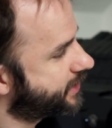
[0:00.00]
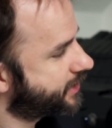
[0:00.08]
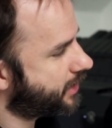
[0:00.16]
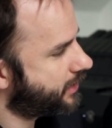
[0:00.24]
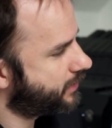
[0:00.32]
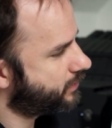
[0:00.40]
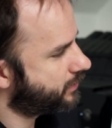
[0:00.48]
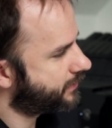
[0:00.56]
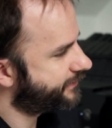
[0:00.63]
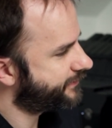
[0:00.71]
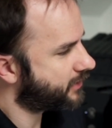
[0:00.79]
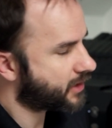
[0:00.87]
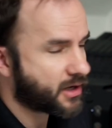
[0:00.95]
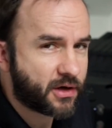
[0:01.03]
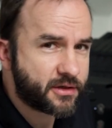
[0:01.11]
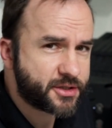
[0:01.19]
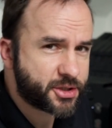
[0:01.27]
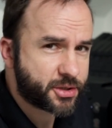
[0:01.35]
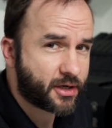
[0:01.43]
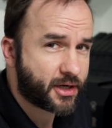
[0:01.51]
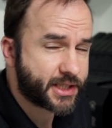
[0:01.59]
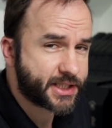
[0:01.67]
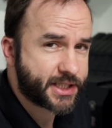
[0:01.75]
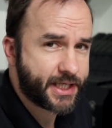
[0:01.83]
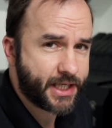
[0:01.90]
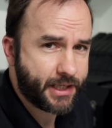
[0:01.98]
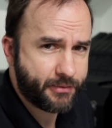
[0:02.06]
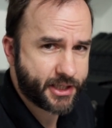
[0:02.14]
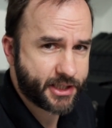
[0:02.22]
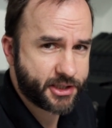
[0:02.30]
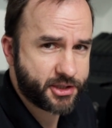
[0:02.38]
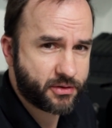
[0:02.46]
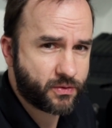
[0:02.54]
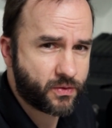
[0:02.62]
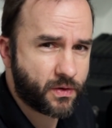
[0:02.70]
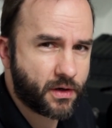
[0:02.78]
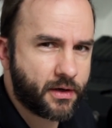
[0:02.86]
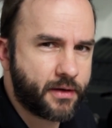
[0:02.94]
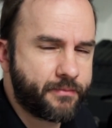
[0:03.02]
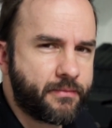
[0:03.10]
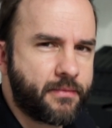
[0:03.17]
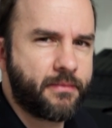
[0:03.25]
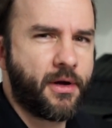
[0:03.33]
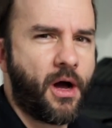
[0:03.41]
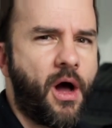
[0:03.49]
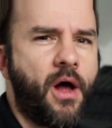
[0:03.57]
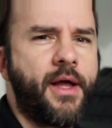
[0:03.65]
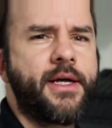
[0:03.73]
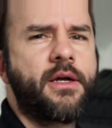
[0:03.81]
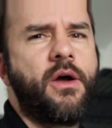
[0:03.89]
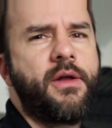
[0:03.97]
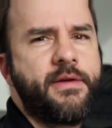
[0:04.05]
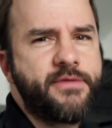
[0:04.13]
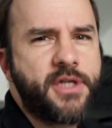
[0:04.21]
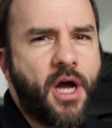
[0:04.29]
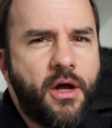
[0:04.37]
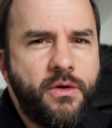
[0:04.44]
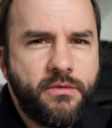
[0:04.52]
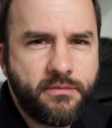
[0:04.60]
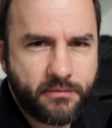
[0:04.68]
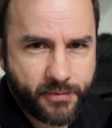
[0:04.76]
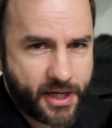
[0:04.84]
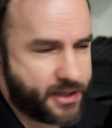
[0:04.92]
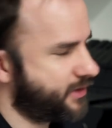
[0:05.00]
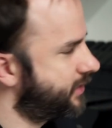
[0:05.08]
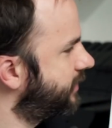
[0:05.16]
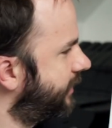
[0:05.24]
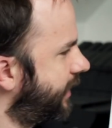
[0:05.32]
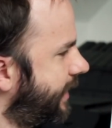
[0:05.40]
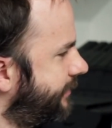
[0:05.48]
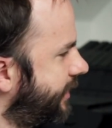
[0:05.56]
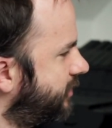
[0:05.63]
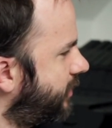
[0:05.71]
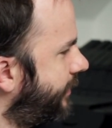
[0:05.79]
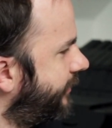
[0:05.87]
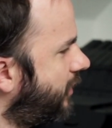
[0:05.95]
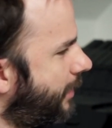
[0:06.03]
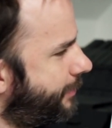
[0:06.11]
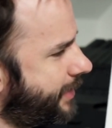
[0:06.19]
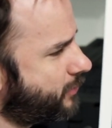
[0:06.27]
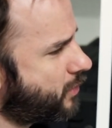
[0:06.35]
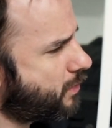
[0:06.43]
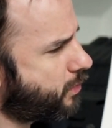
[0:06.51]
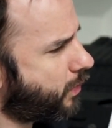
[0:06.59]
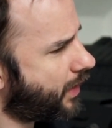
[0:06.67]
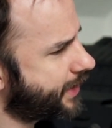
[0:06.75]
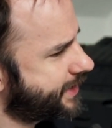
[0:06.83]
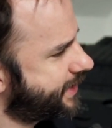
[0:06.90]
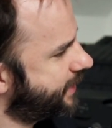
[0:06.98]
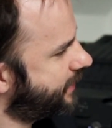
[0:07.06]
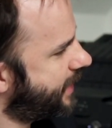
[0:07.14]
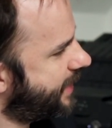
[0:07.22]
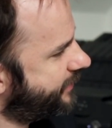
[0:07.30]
So for a contrasty image or a, a higher kind of tone balance of the image where we've got a bit more white in